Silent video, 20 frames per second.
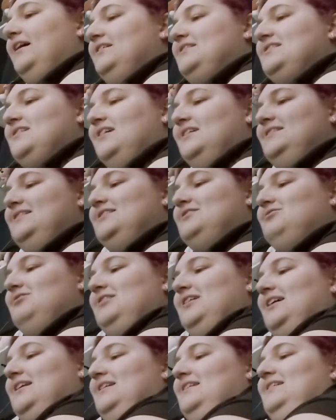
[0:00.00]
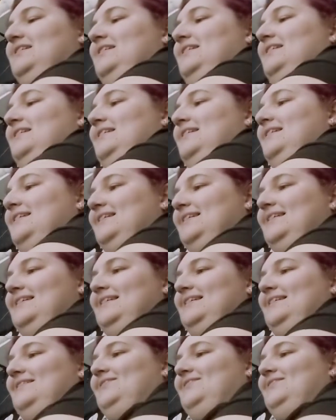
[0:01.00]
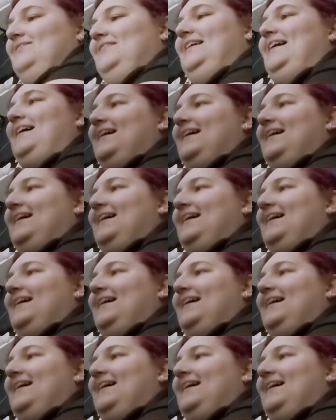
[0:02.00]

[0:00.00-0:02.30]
saw this one and... yeah.